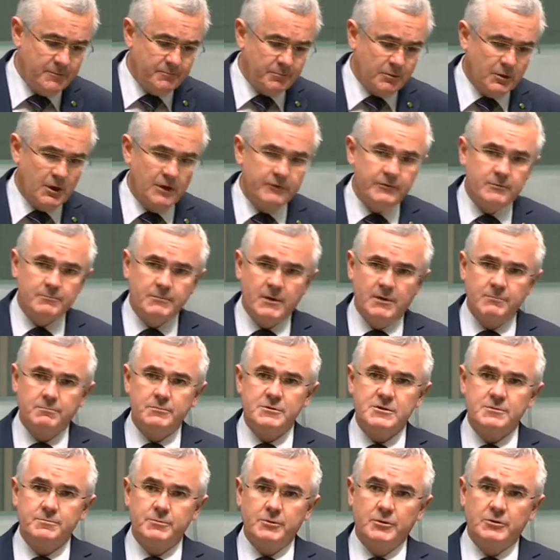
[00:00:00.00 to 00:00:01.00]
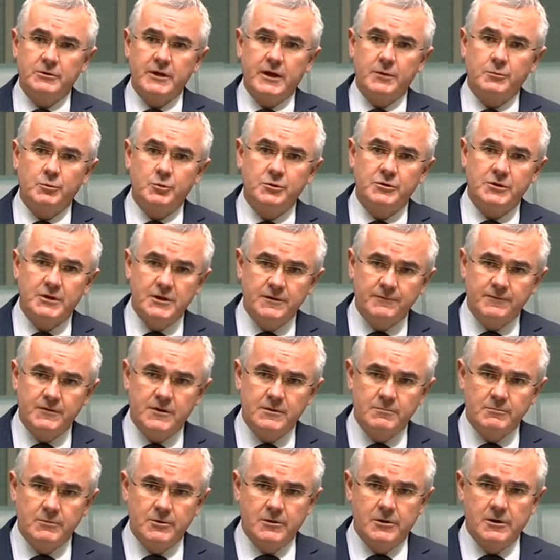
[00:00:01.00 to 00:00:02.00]
private member's bill that would give
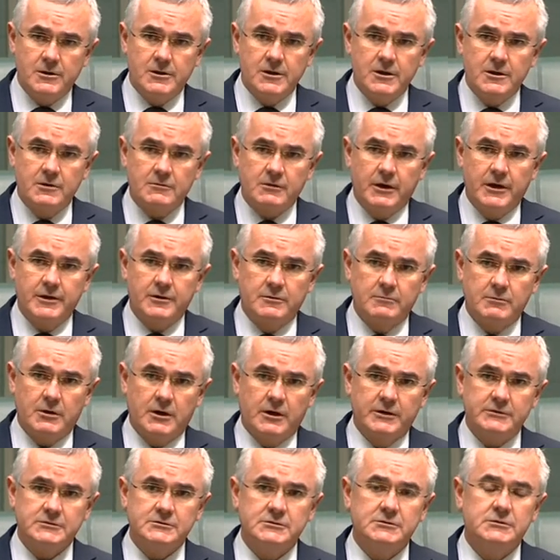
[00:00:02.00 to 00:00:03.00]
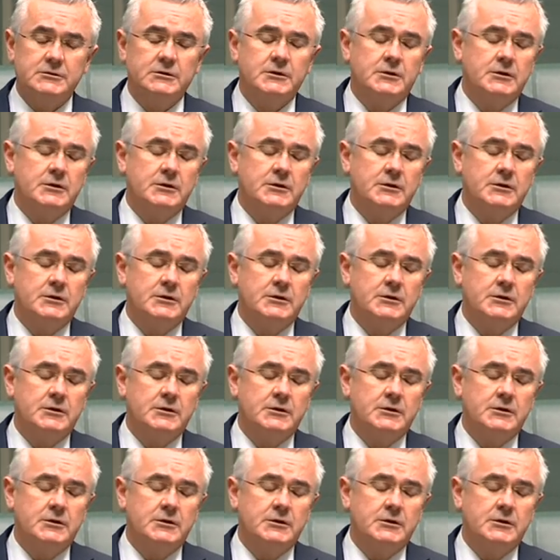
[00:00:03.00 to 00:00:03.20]
community greater rights.